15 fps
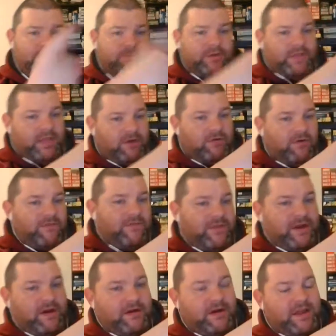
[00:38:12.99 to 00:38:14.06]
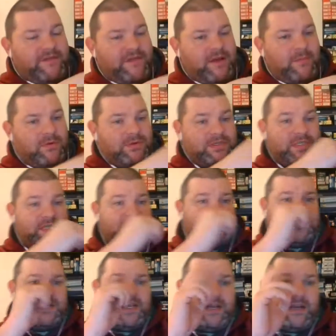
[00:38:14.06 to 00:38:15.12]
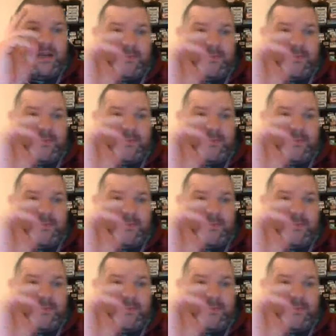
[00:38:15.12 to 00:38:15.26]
But they were over there. And I've got most of them scanned